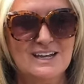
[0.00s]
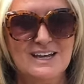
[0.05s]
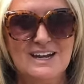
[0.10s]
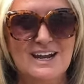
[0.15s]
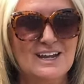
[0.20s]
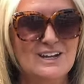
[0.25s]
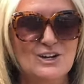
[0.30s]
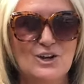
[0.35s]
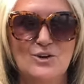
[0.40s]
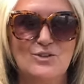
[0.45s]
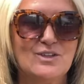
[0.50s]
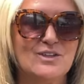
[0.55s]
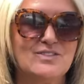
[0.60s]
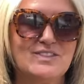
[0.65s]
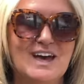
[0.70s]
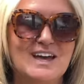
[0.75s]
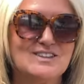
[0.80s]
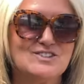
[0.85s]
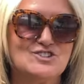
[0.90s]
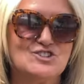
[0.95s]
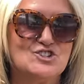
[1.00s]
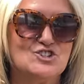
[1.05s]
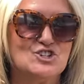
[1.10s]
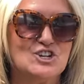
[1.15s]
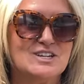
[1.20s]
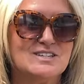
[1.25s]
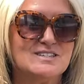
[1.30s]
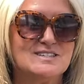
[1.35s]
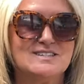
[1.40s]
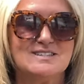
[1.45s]
And I know that that's
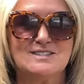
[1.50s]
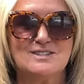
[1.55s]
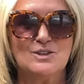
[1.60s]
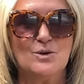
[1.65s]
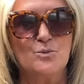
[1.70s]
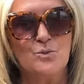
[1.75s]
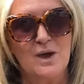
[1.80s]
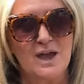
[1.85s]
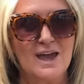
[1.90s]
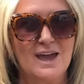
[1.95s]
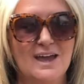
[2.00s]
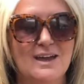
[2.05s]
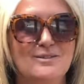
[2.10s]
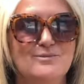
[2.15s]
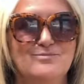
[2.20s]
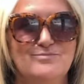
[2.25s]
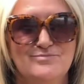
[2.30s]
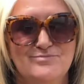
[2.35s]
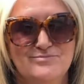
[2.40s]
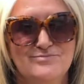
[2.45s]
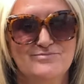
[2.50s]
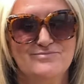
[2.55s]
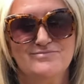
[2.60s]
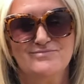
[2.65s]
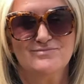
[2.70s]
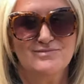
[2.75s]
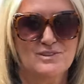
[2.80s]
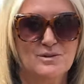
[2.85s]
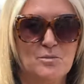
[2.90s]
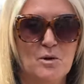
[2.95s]
just the way
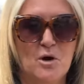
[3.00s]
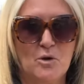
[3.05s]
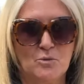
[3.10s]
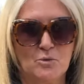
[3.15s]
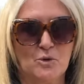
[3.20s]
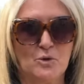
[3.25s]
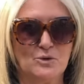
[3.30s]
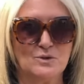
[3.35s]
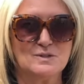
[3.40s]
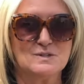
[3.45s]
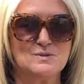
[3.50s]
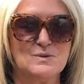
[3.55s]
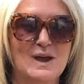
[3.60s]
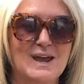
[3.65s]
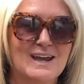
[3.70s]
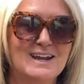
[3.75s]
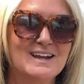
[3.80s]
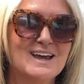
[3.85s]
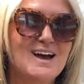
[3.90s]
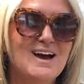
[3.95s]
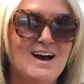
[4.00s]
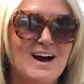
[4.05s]
the ball rolls, right?